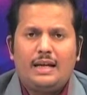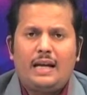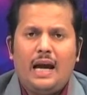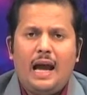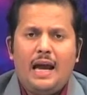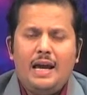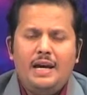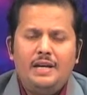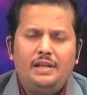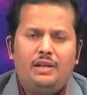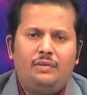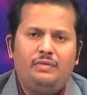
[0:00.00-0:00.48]
The
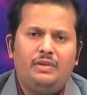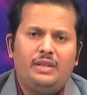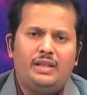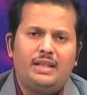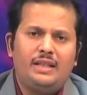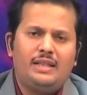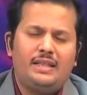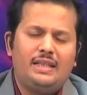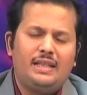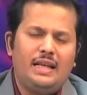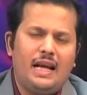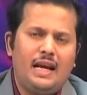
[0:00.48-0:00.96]
kind of
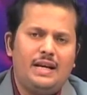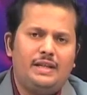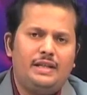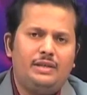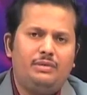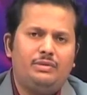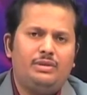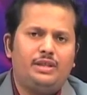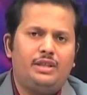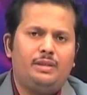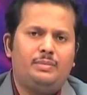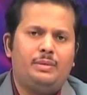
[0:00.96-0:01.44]

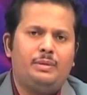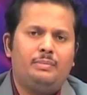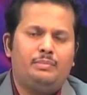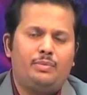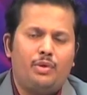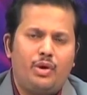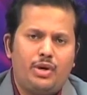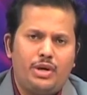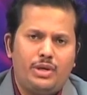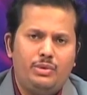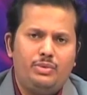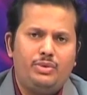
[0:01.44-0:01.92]
intentionality which has been
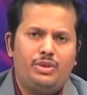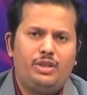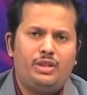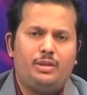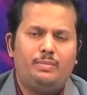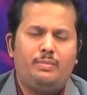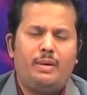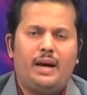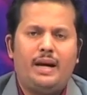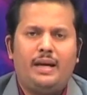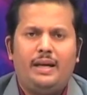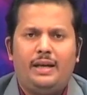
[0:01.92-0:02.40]

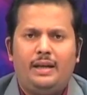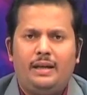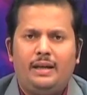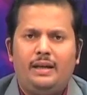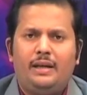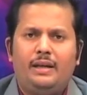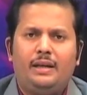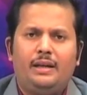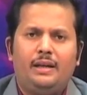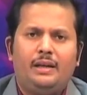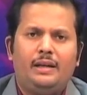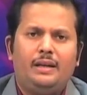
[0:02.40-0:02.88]
produced by
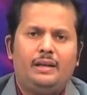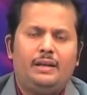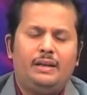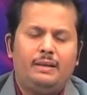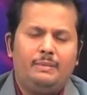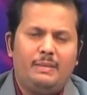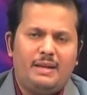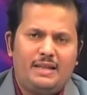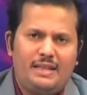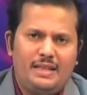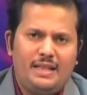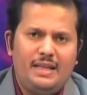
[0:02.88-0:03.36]

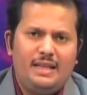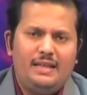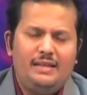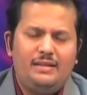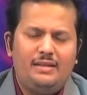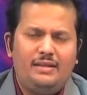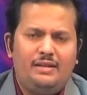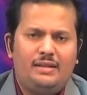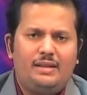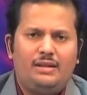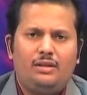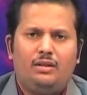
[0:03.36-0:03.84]
the
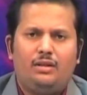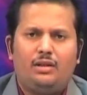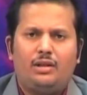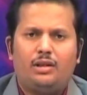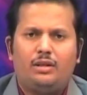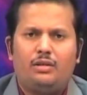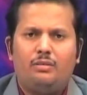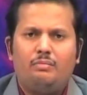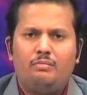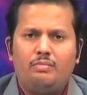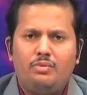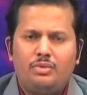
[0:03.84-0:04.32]
machines or
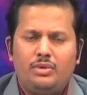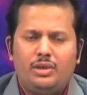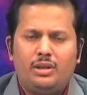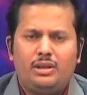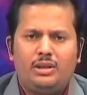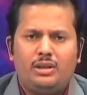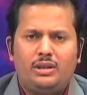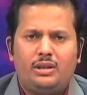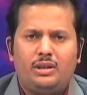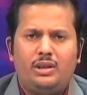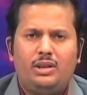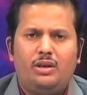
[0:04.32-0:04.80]
the
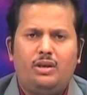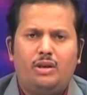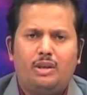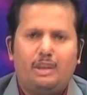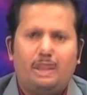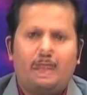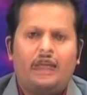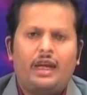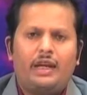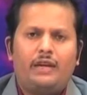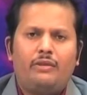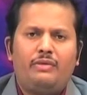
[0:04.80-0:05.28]
computers,
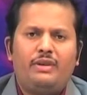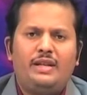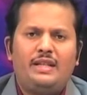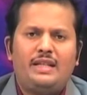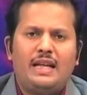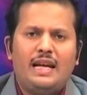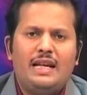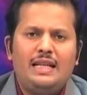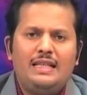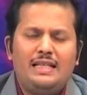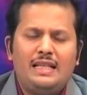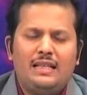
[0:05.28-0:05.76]
the kind of
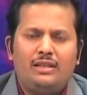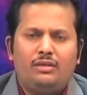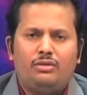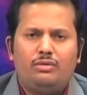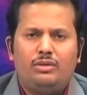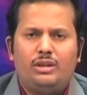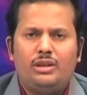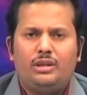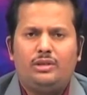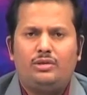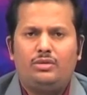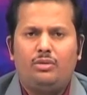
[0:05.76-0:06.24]

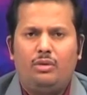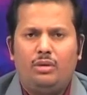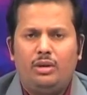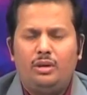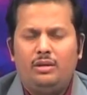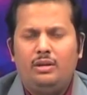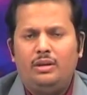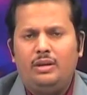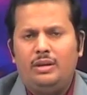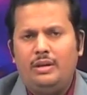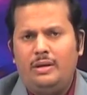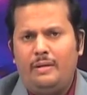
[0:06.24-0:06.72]
intelligence which is
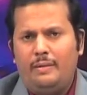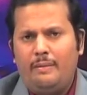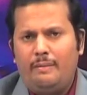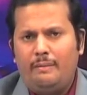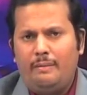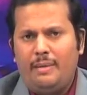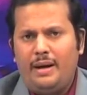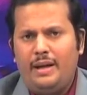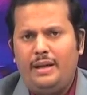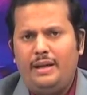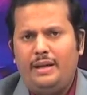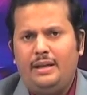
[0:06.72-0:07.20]
shown
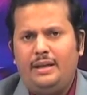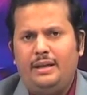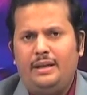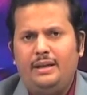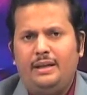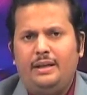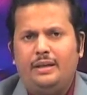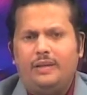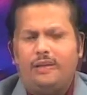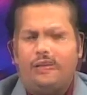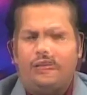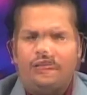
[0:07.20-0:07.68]
by
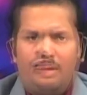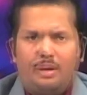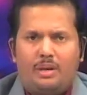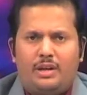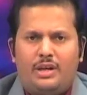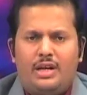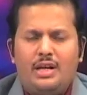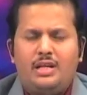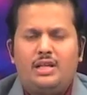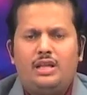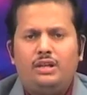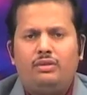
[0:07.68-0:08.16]

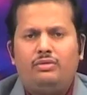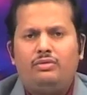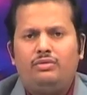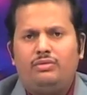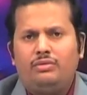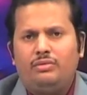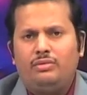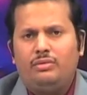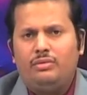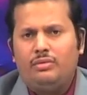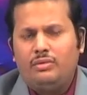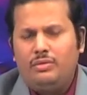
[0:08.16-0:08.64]
cognitive
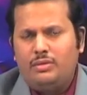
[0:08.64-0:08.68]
